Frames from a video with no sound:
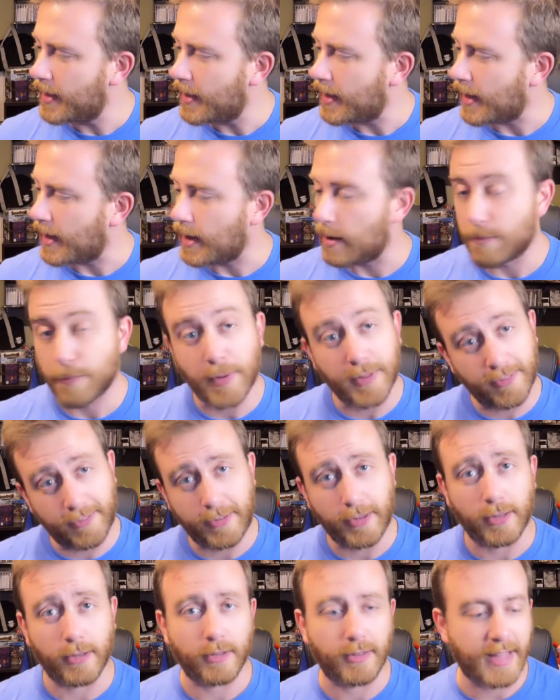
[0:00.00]
But
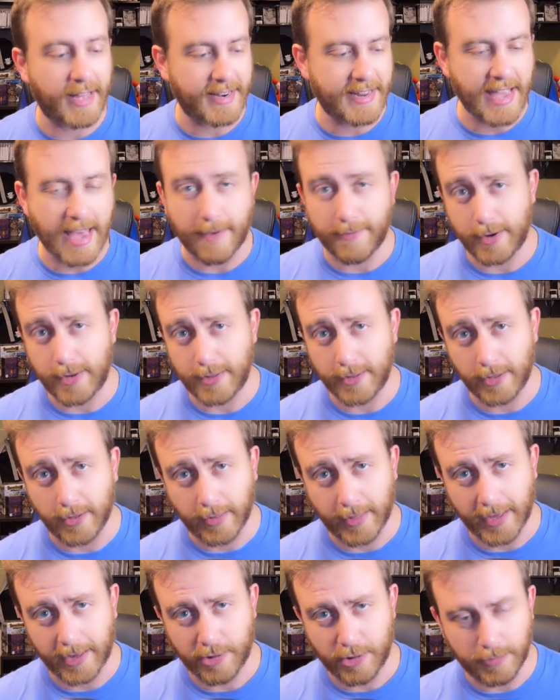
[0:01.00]
still glad to have it in the
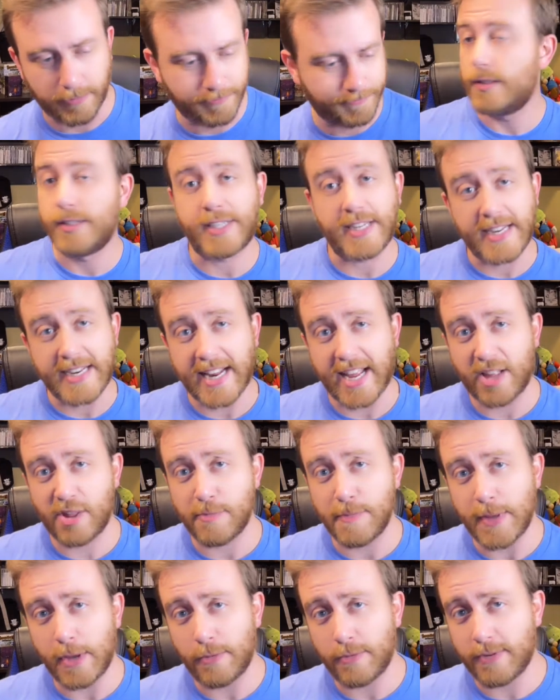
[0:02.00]
collection.
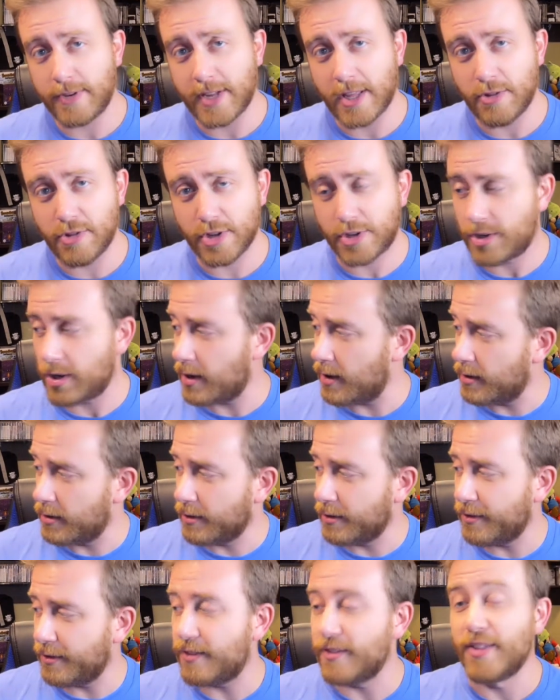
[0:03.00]
Teenage Mutant Ninja
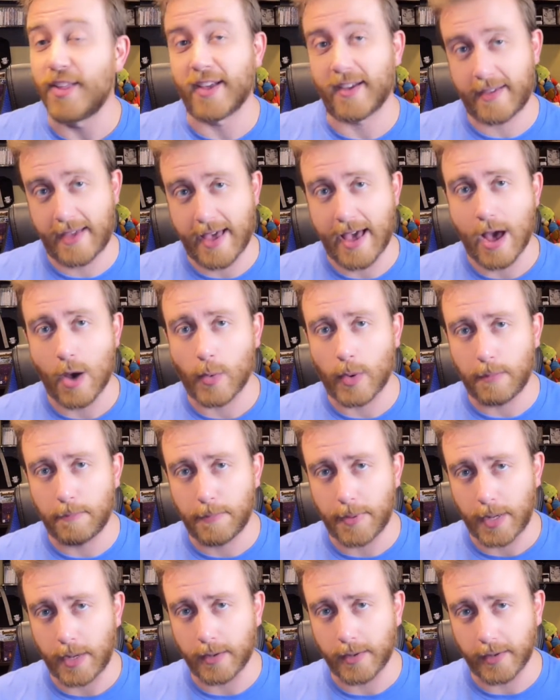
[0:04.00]
Turtles, the
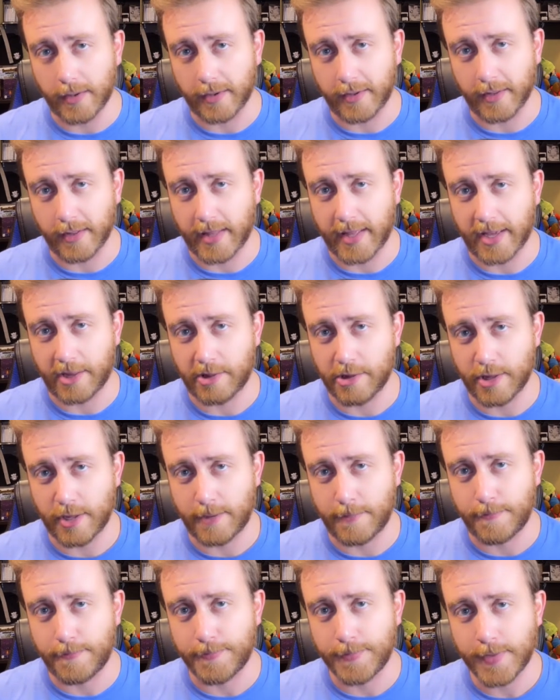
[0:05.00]
Cowabunga Collection.
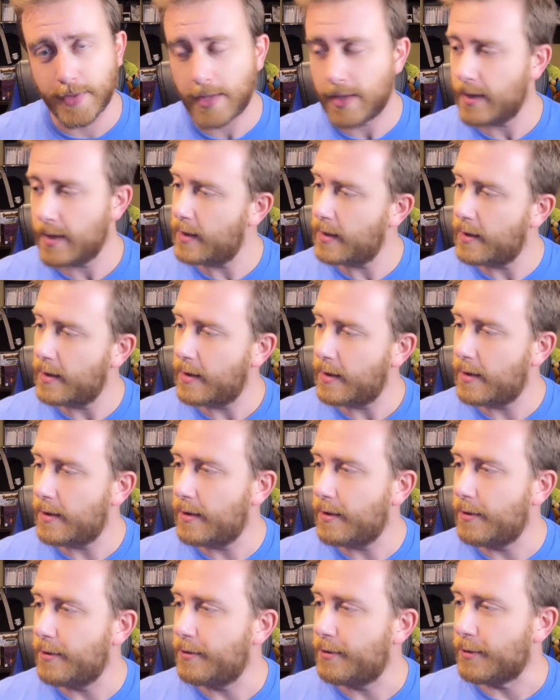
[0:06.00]

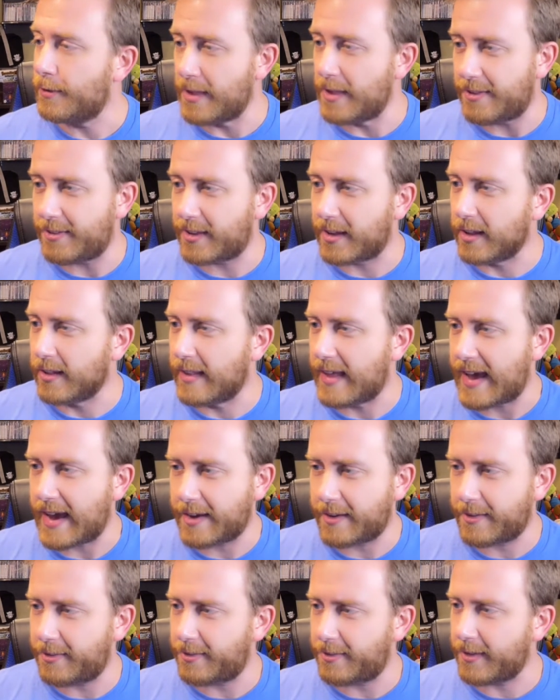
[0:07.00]
Cowabunga! So this
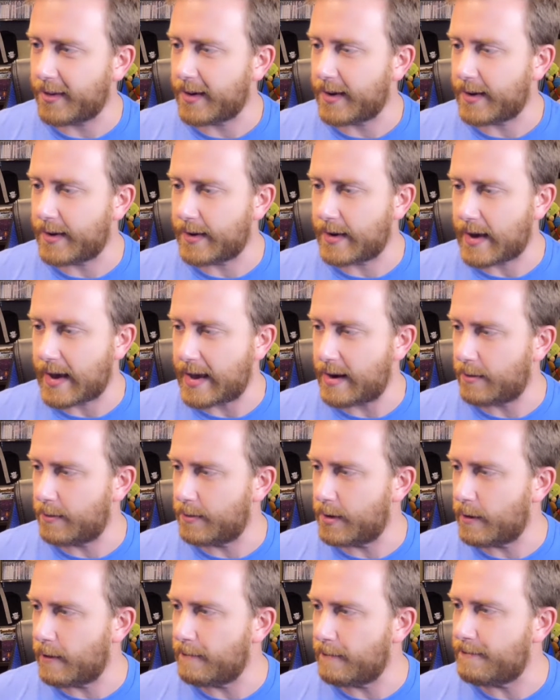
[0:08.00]
collects, I
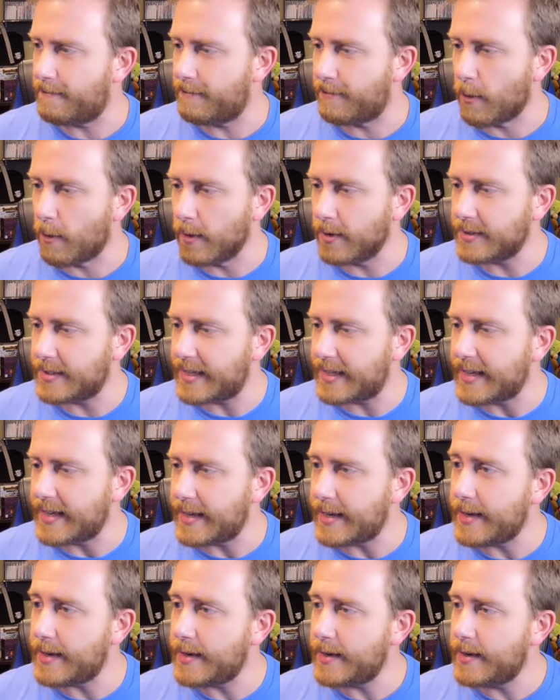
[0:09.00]
don't know,
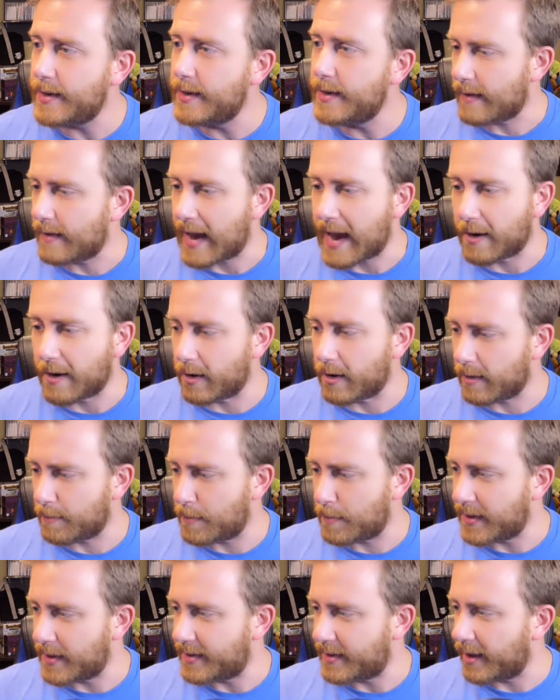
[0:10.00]
14, I don't know,
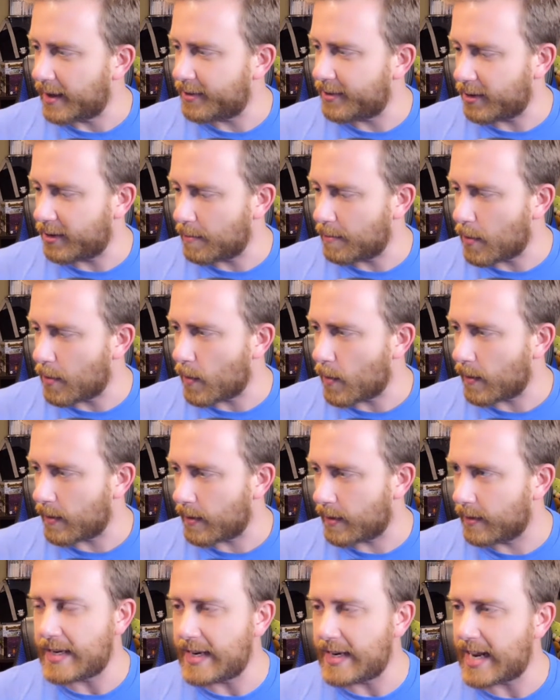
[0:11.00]
a dozen or
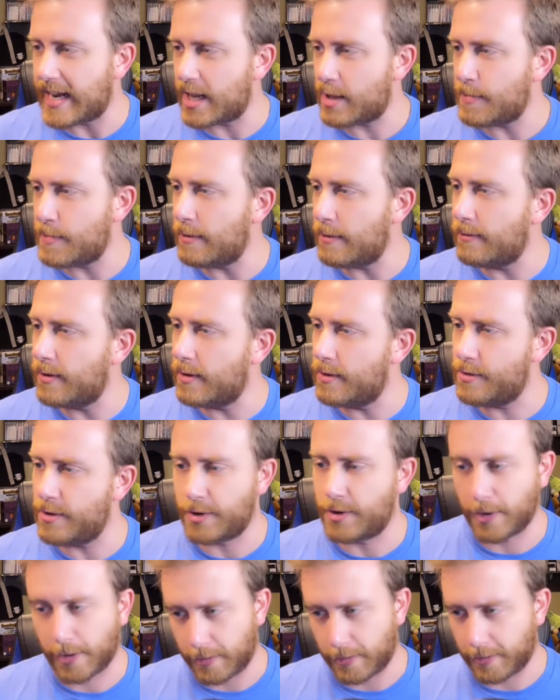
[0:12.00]
more Teenage Mutant Ninja
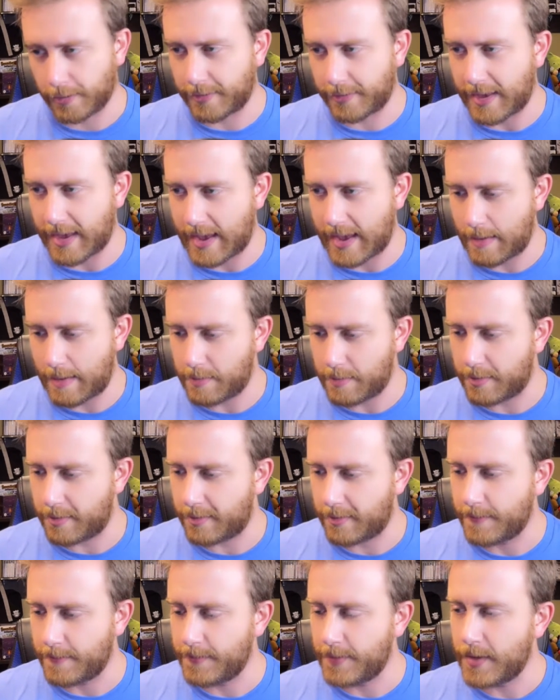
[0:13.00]
Turtles games